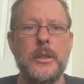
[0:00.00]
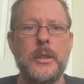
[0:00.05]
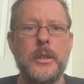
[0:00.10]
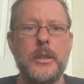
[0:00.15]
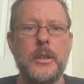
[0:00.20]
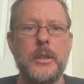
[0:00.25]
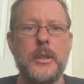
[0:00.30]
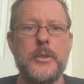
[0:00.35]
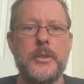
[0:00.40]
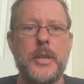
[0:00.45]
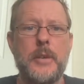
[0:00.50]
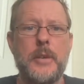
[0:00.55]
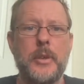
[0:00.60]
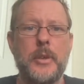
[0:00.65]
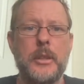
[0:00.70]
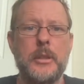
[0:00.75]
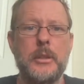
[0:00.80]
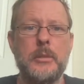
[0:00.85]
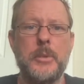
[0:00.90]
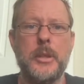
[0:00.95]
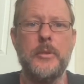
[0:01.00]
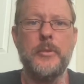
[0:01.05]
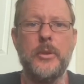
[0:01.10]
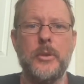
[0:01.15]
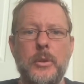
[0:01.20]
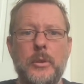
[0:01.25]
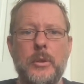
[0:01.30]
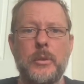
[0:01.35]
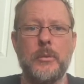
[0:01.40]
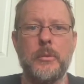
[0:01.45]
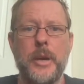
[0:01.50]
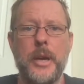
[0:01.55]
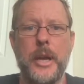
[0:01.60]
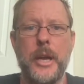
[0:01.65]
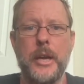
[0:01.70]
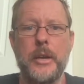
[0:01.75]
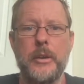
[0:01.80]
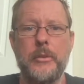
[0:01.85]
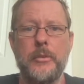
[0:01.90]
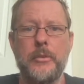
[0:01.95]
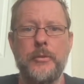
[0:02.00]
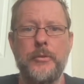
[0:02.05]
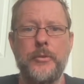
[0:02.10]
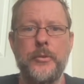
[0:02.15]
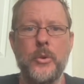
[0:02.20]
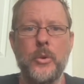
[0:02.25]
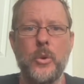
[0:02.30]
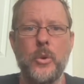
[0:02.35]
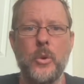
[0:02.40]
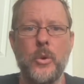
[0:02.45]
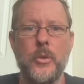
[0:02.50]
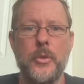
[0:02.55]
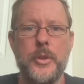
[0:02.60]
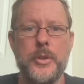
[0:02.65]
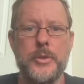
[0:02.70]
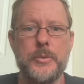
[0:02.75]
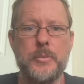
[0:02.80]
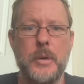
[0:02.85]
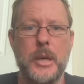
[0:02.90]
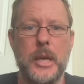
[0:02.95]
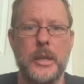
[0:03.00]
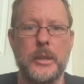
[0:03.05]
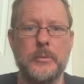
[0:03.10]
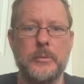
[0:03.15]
Let's have a little bit of a look around for this one.